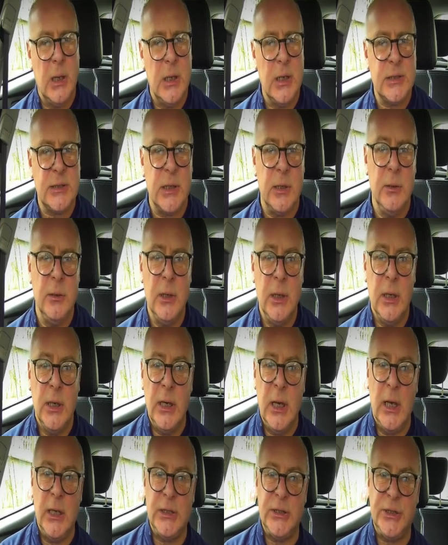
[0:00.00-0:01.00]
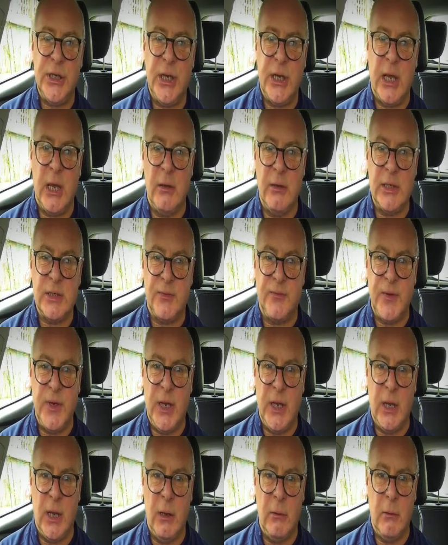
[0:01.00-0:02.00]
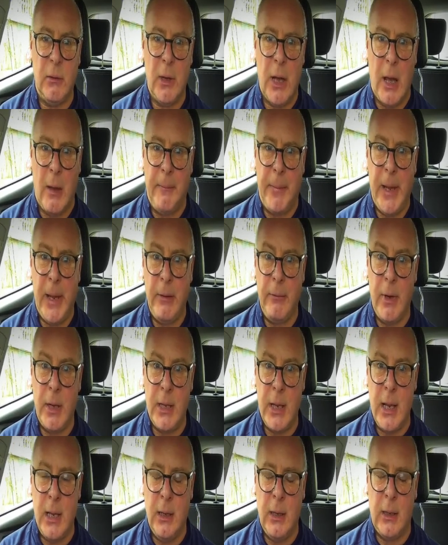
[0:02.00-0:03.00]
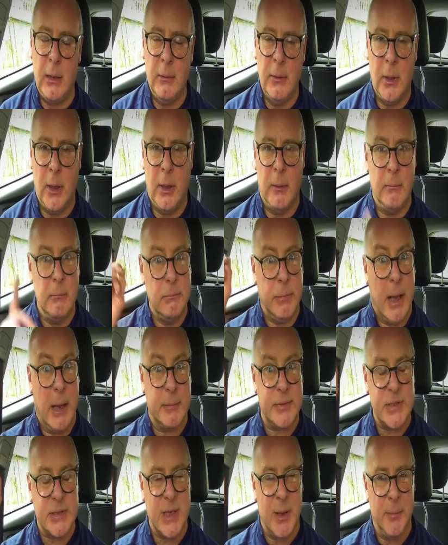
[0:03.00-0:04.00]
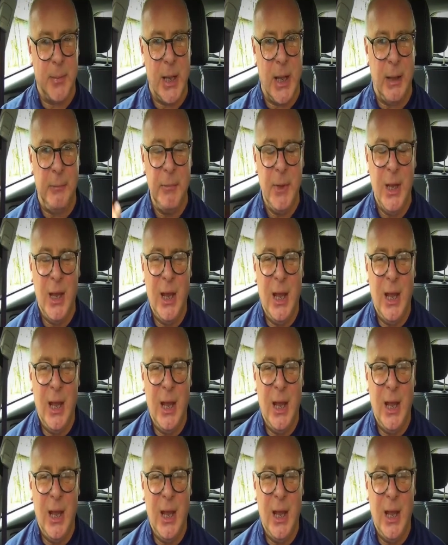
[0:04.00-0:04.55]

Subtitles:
So check out this video up here, I think, perhaps it's up there,